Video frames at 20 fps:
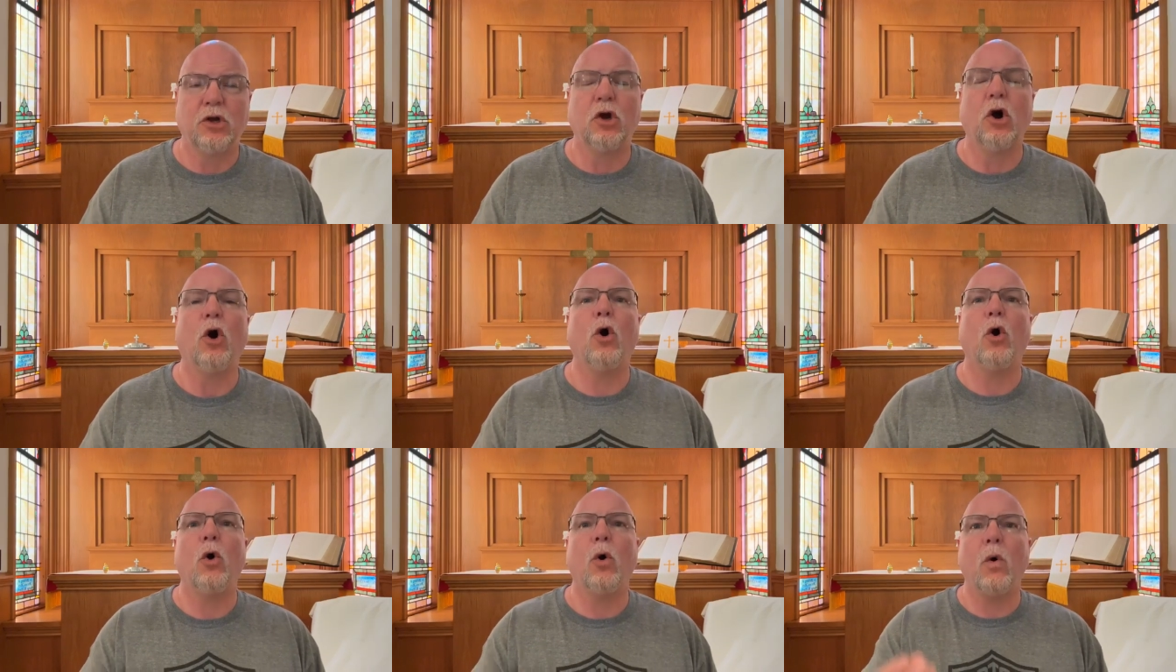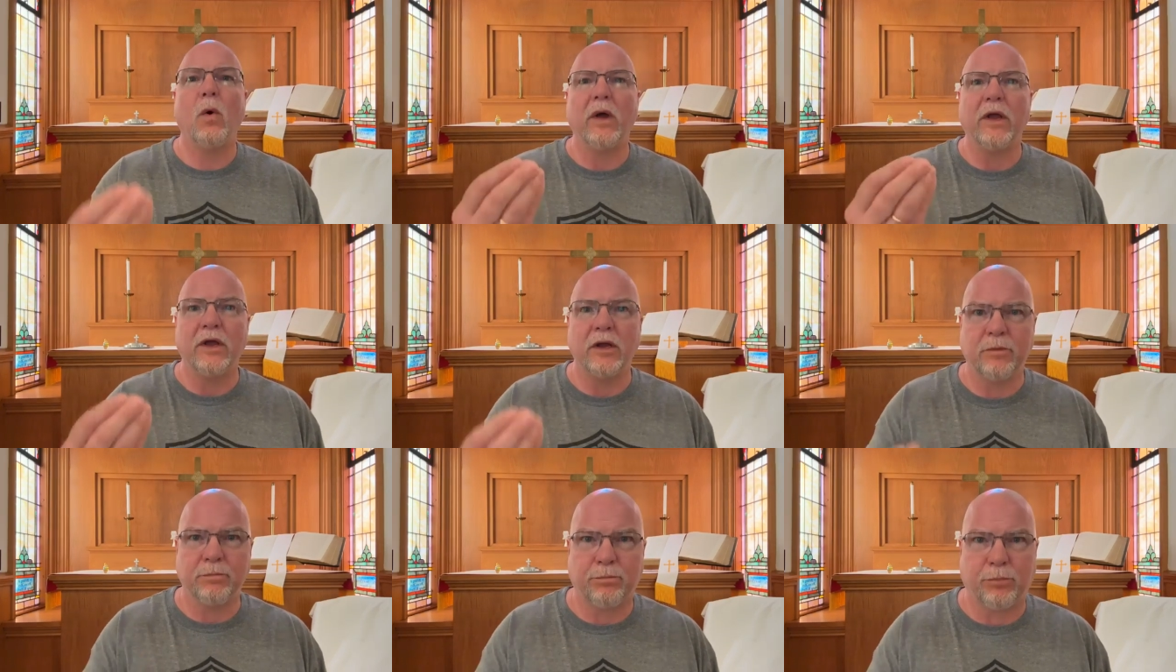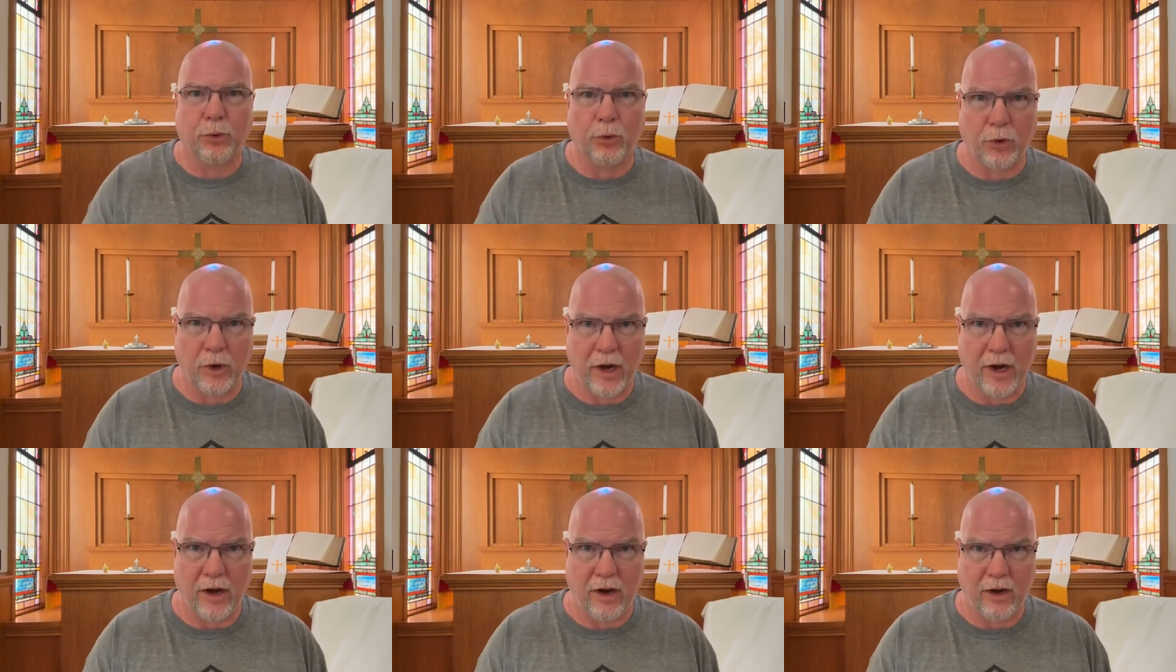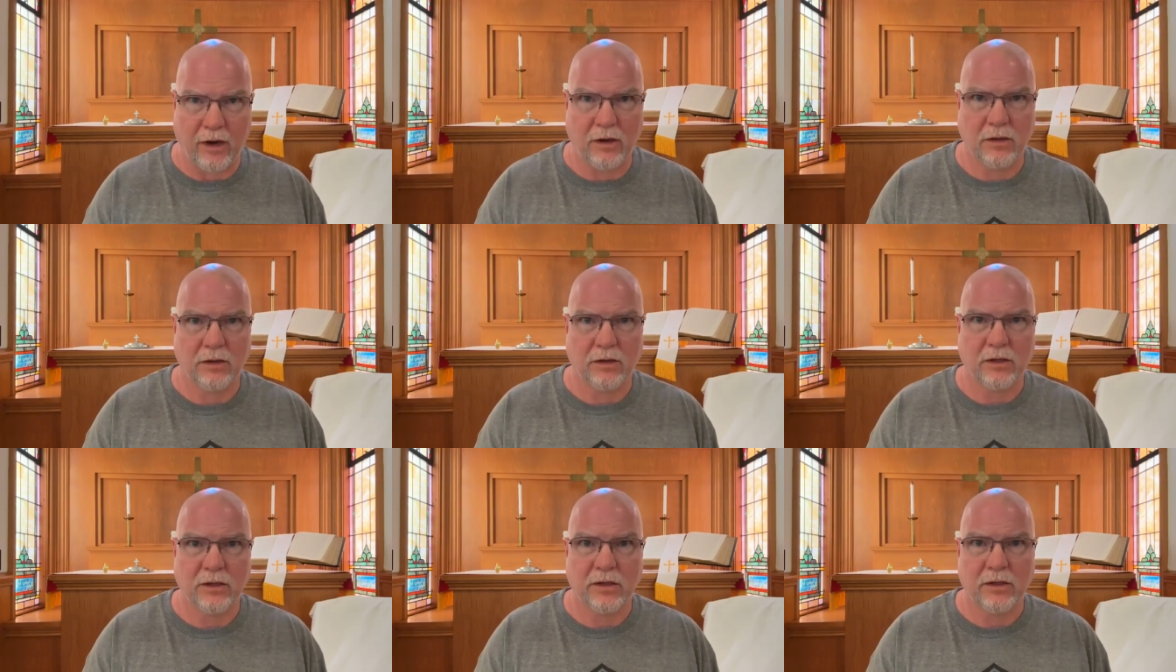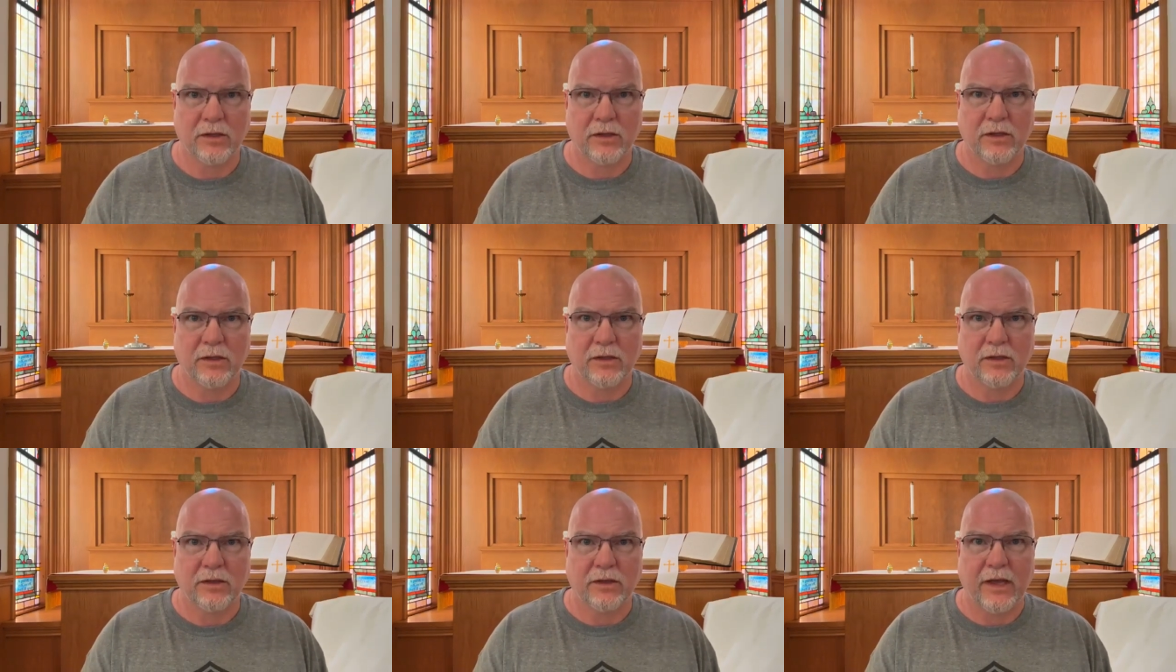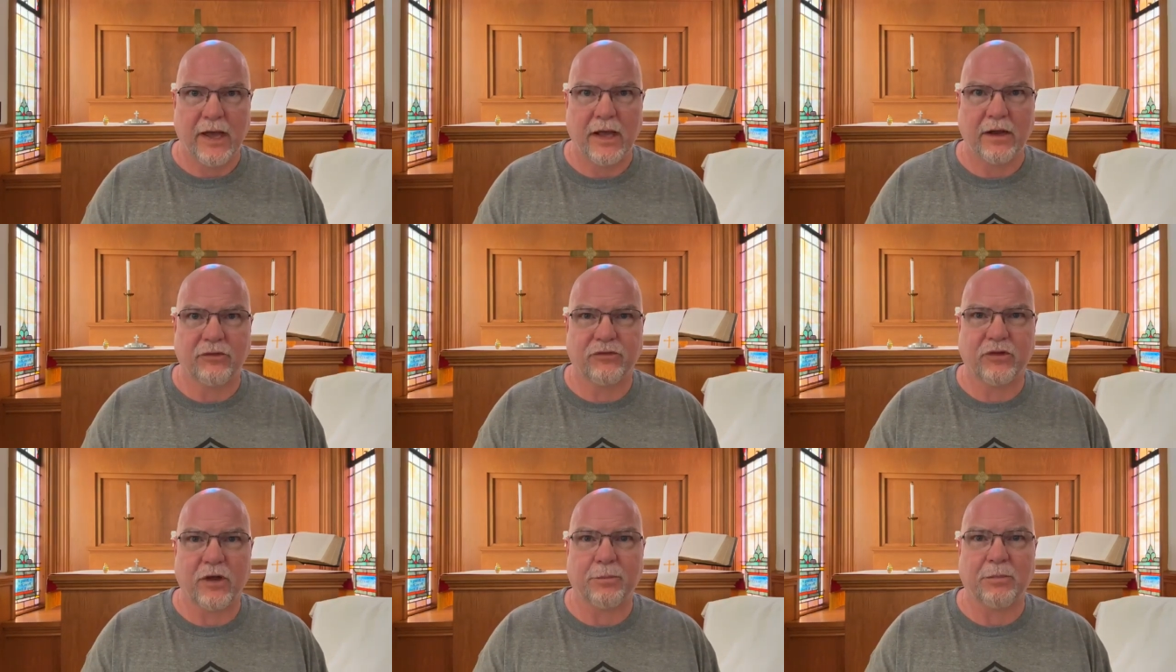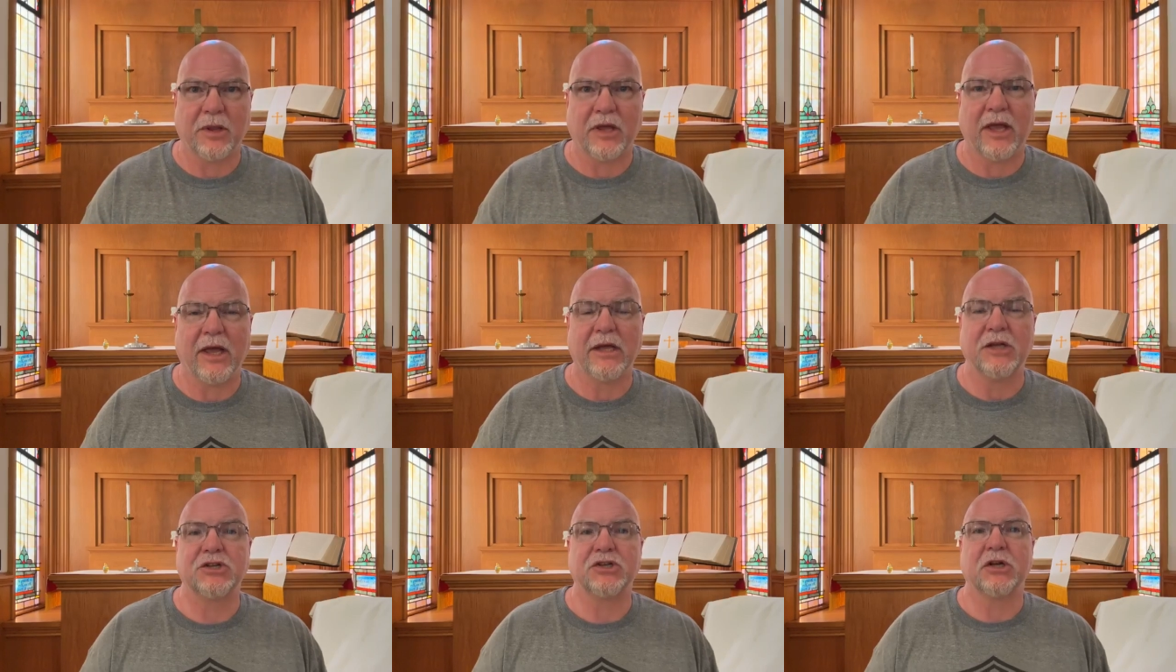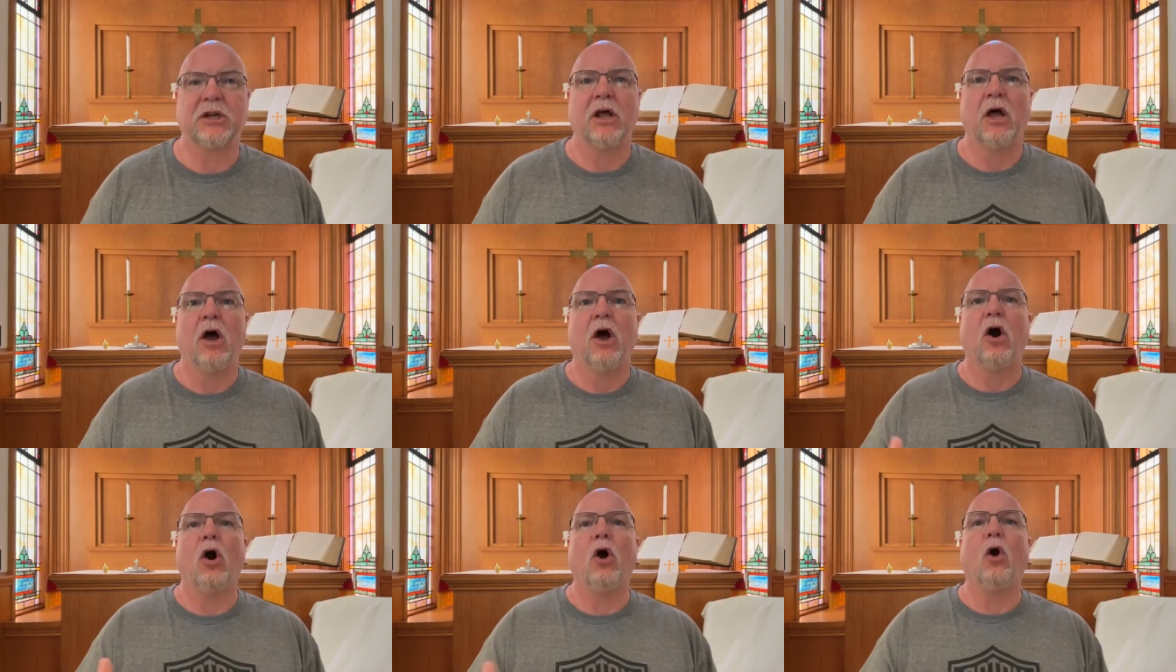Go in prayer and supplication.